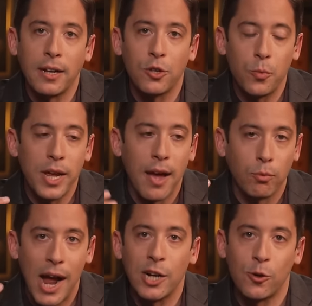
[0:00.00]
because we have
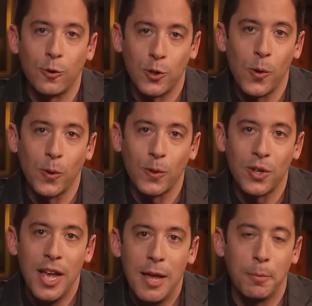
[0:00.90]
rational souls,
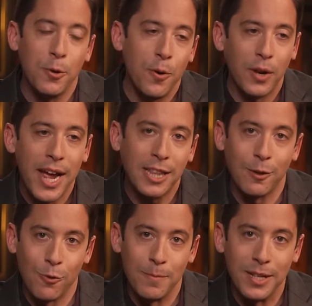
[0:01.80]
but you don't like the
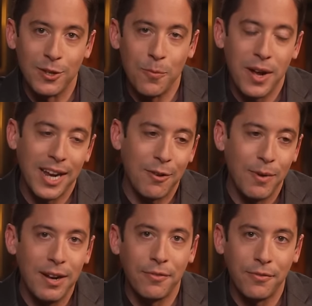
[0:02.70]
humans. You want to get
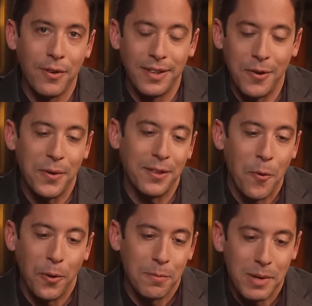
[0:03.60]
rid of
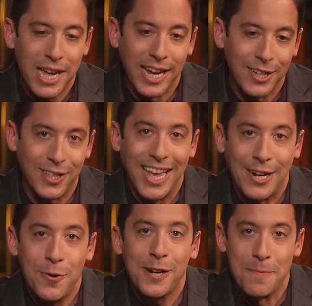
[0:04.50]
all the beings
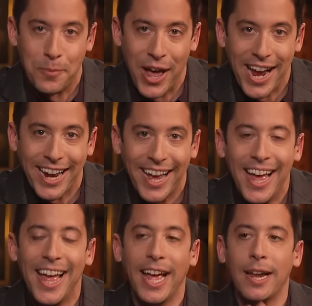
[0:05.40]
that could complain
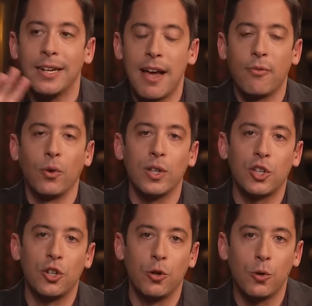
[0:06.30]
in
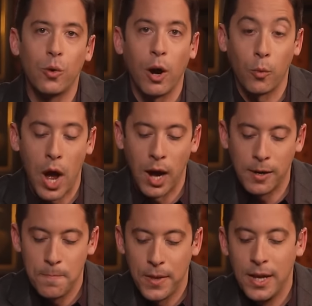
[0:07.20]
deference to a
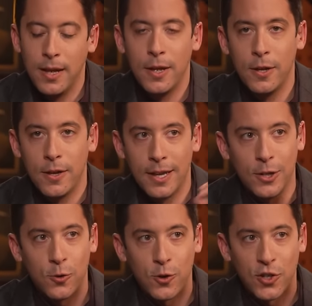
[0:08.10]
rock.
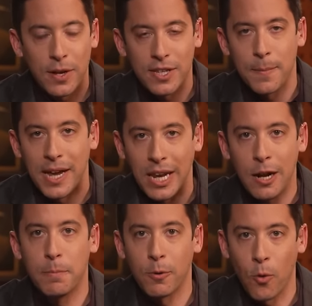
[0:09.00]
Shows you something a
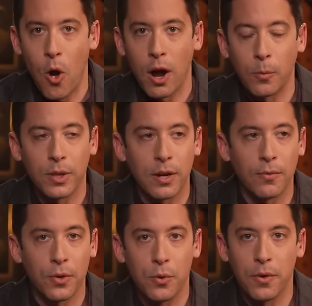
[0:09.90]
little bit wrong with their
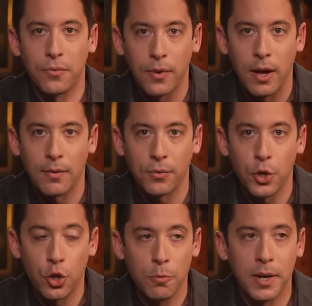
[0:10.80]
view of of
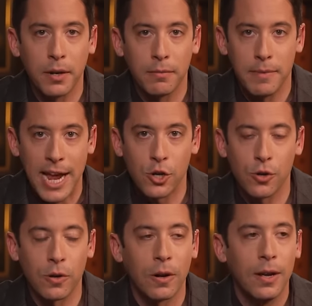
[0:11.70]
human
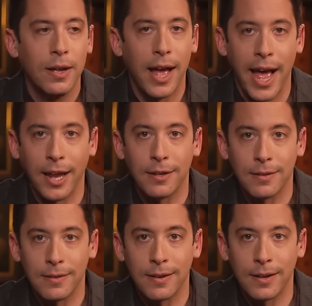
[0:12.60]
nature
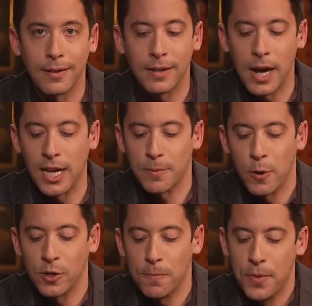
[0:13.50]
and uh, the
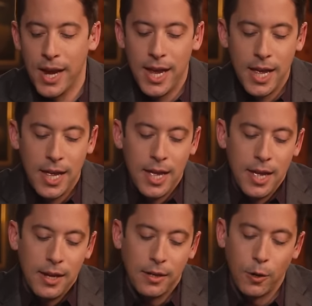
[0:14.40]
cosmos
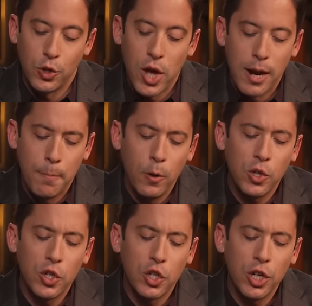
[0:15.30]
goes on, it
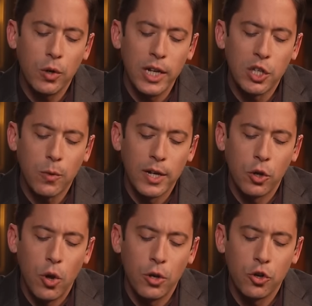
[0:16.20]
poses a serious threat to
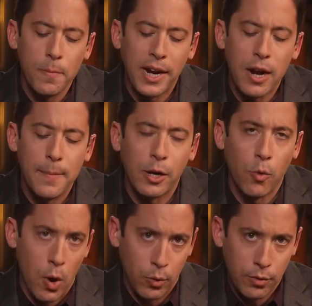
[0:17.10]
long term economic
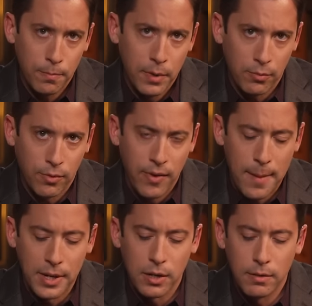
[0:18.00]
growth if the
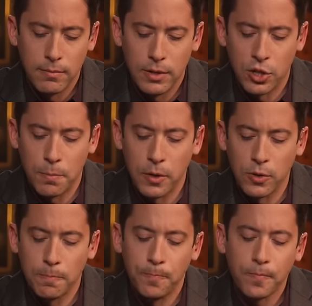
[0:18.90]
family disappears.